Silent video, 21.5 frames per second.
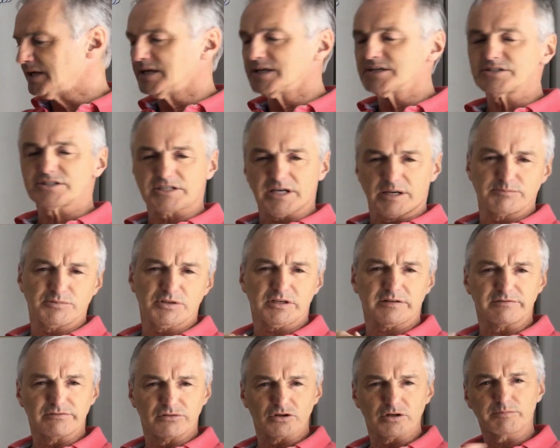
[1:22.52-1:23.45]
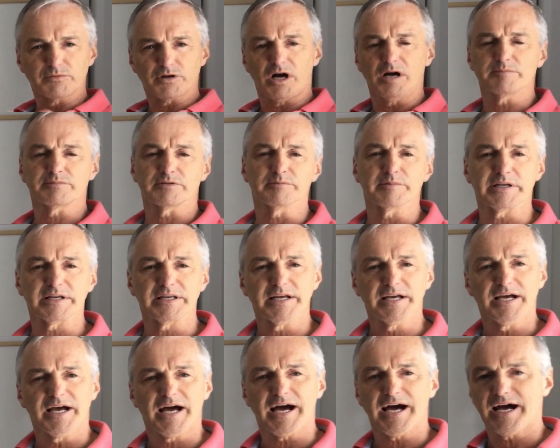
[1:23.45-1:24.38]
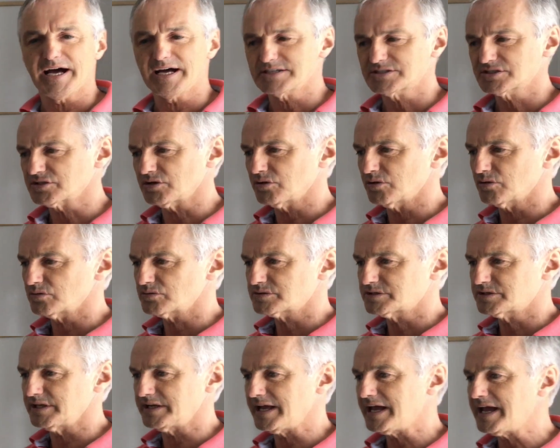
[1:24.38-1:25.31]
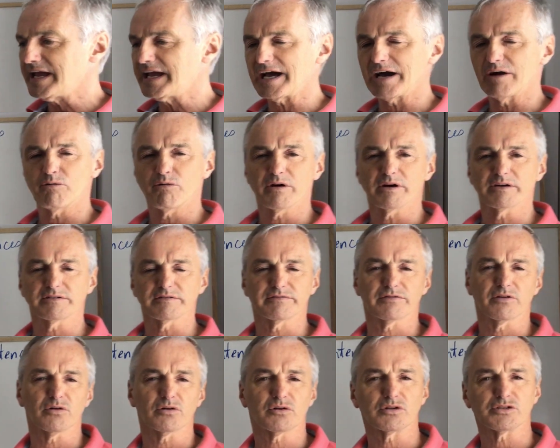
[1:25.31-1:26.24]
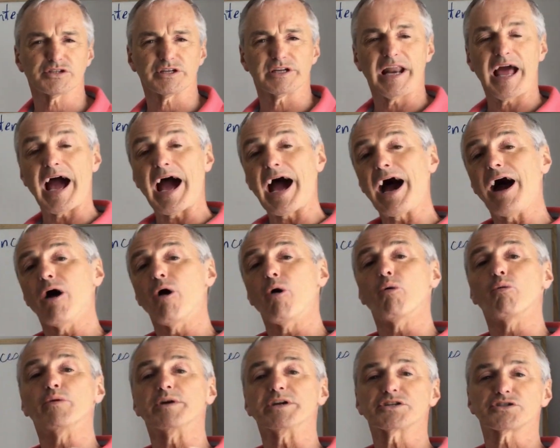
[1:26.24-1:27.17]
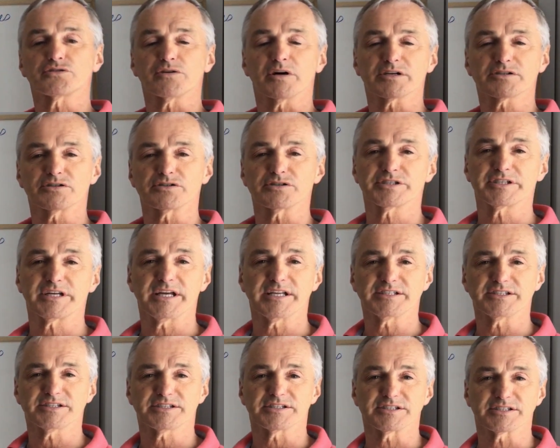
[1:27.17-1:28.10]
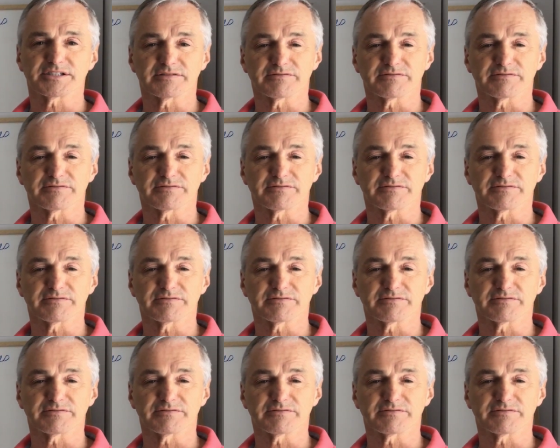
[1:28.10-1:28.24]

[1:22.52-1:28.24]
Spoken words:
Subject, verb, complement. So today I wanted to focus on how we structure sentences.